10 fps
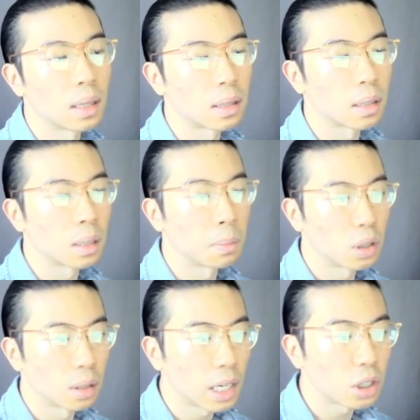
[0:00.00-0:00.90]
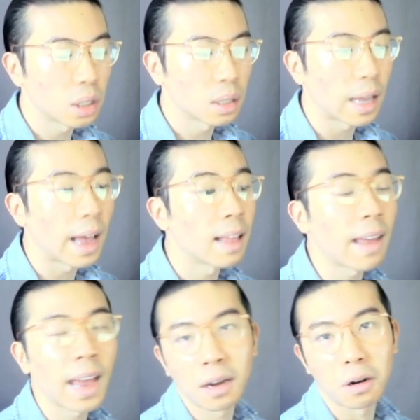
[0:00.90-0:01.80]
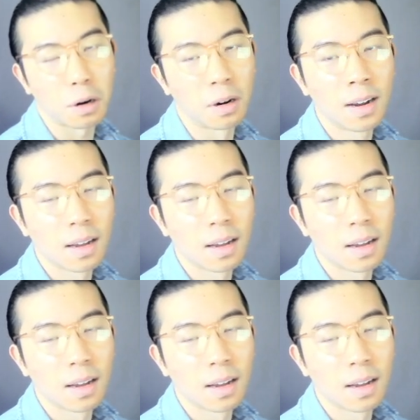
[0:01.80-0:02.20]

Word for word: hit the capitulation and anger,